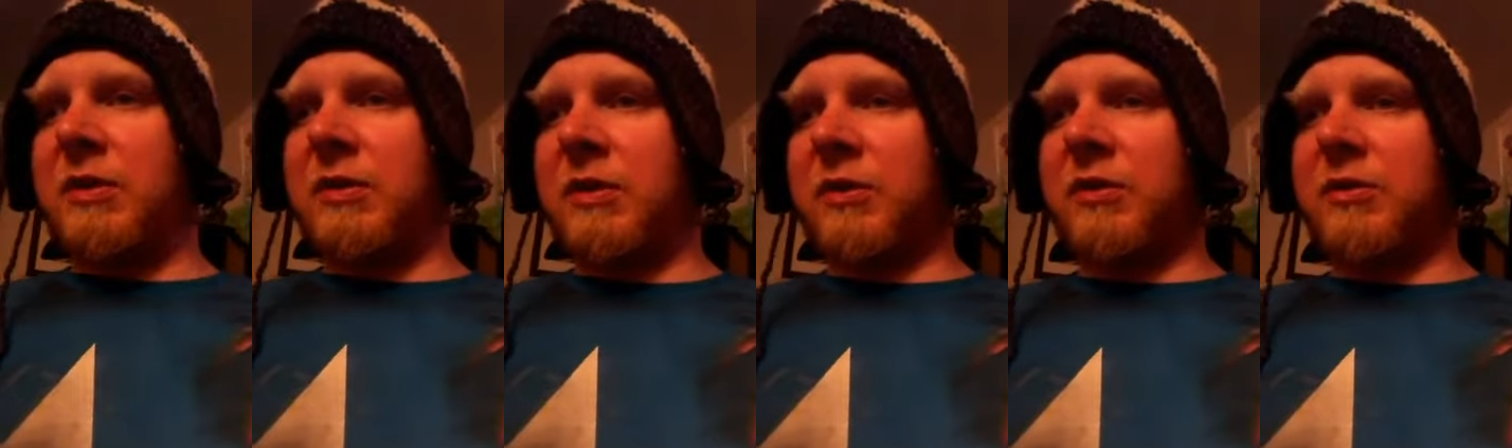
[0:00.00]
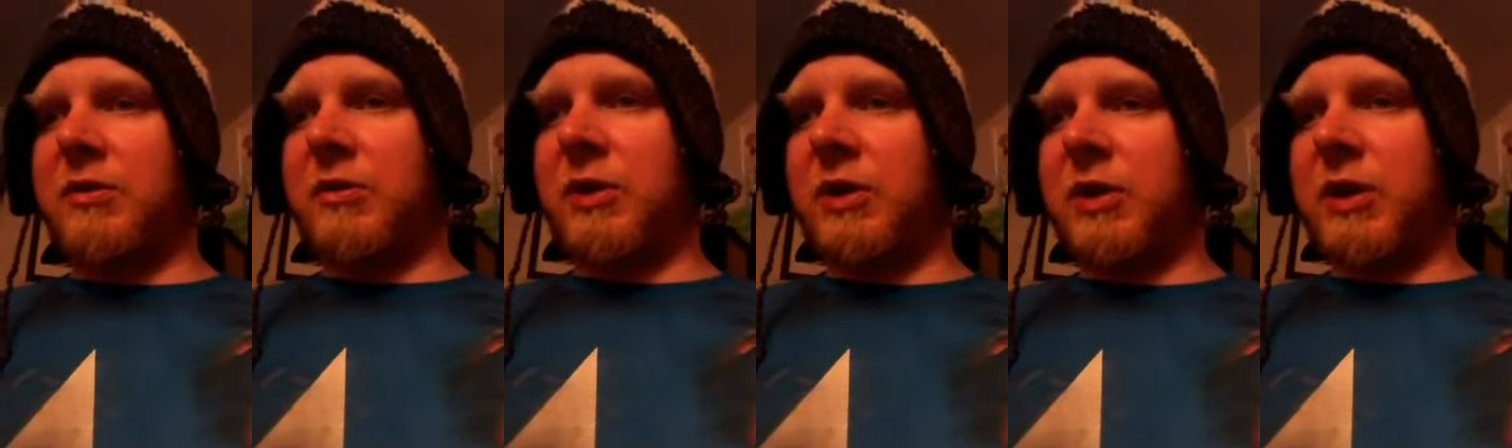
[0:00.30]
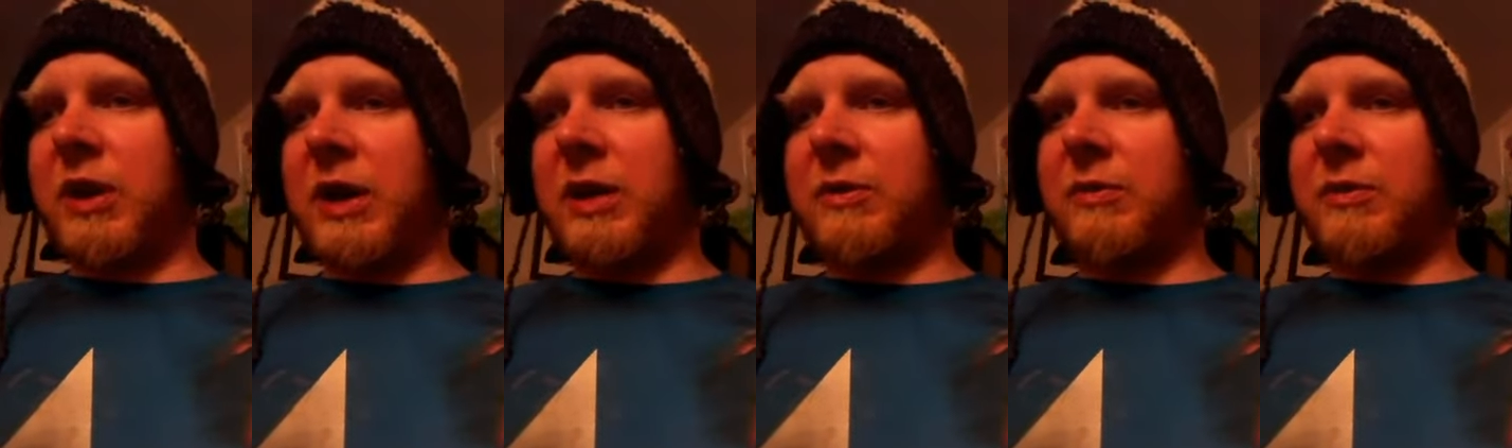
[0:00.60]

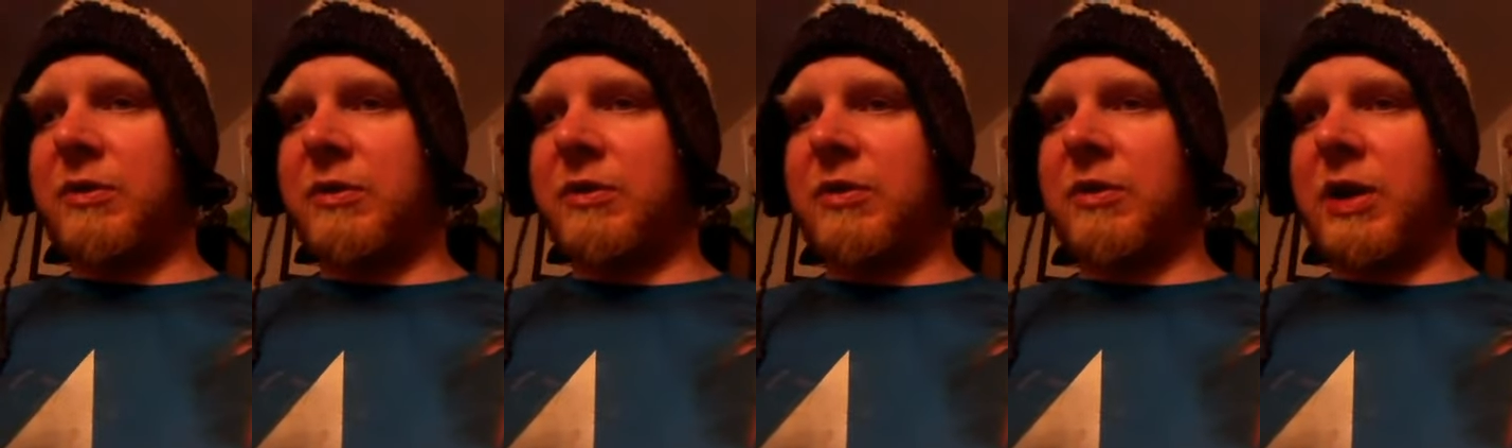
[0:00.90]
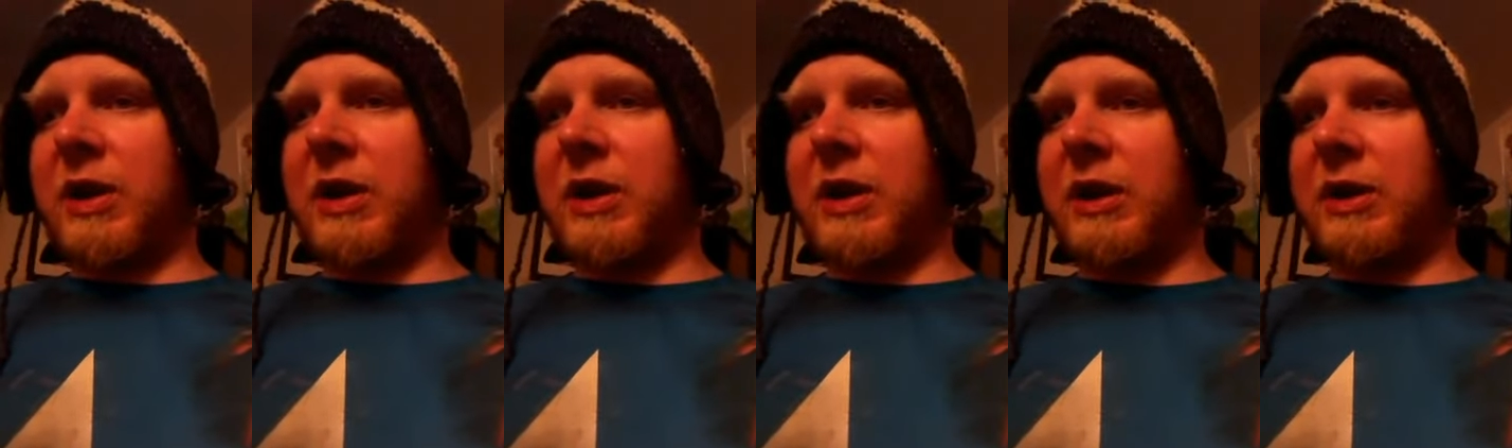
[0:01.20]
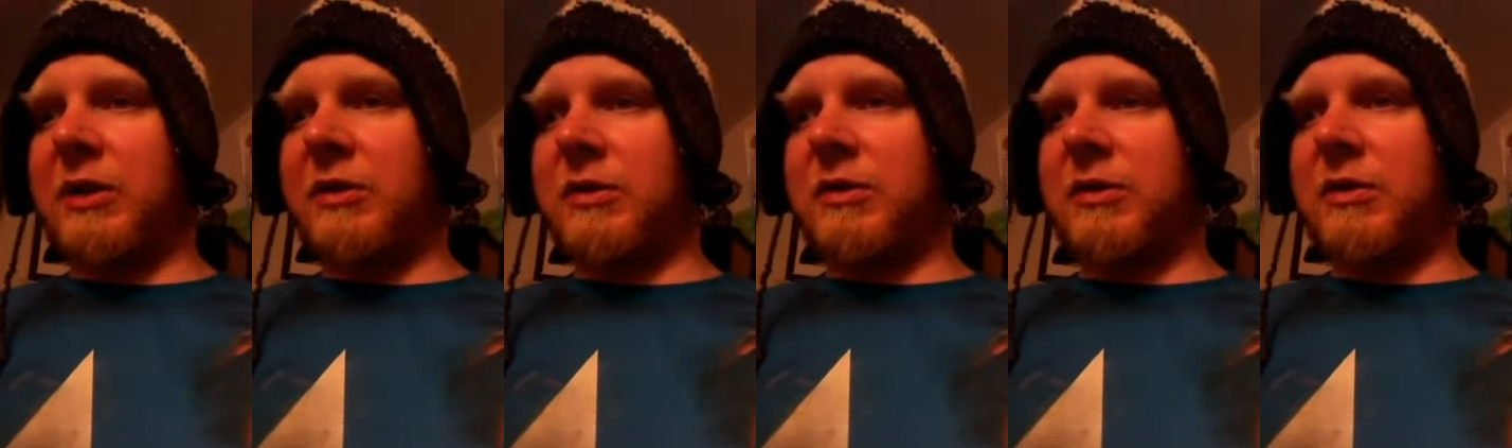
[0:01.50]
storyline was
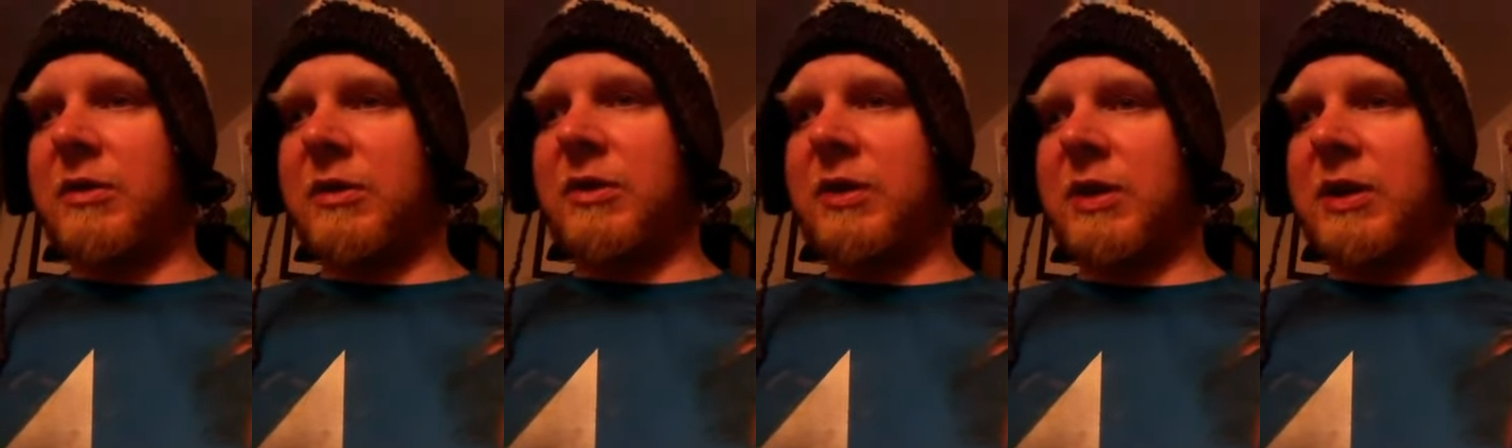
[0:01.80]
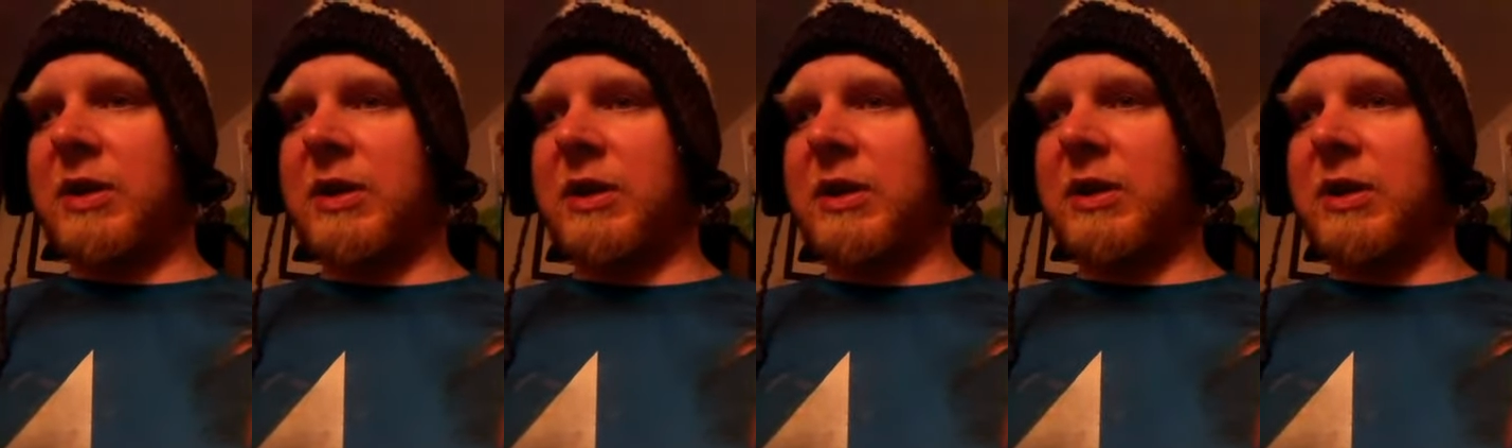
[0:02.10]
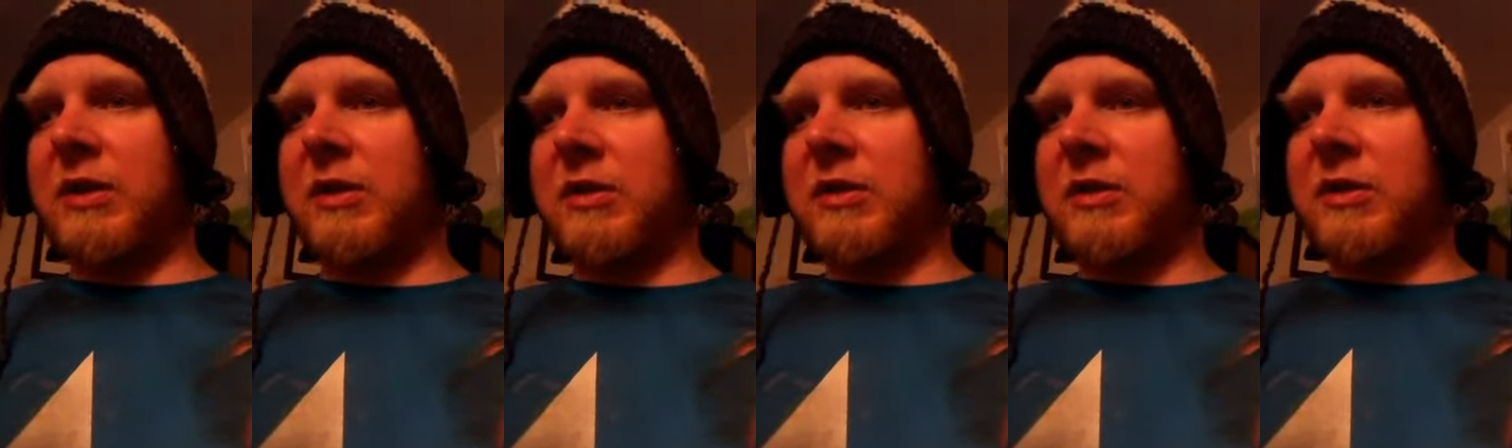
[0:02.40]
great.
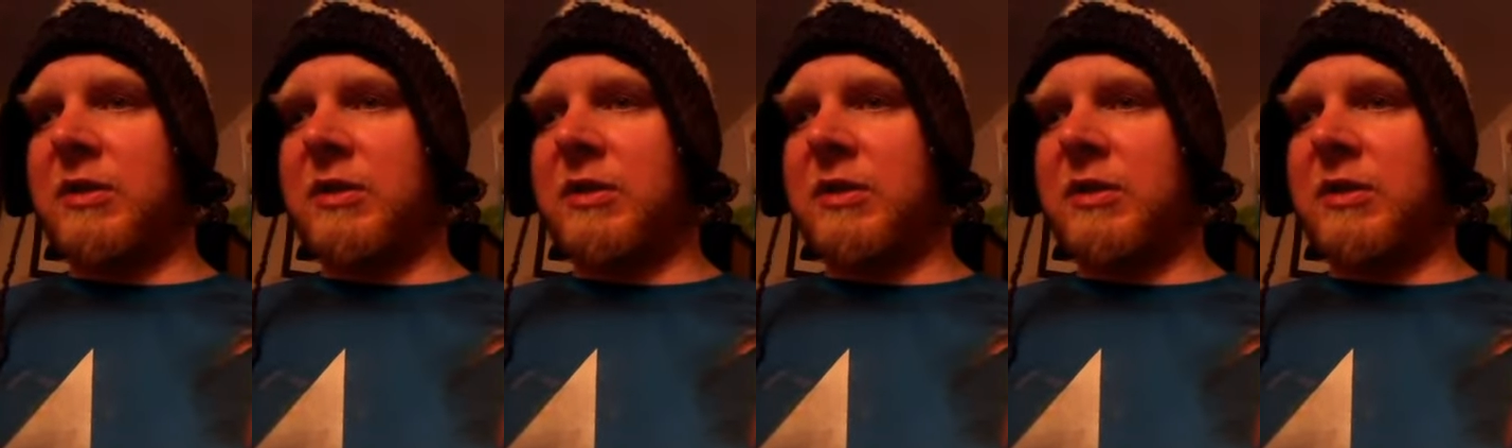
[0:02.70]
The